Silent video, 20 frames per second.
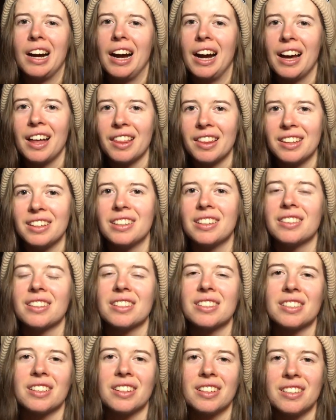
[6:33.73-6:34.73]
Island in the
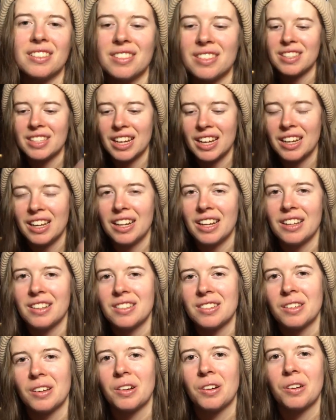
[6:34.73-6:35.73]
Sun, Say It Ain't
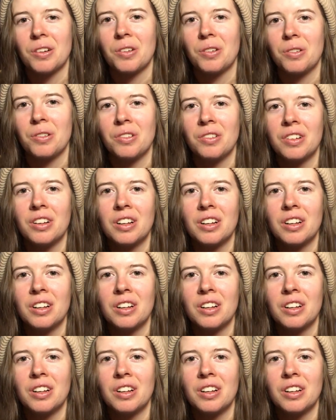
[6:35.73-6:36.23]
So,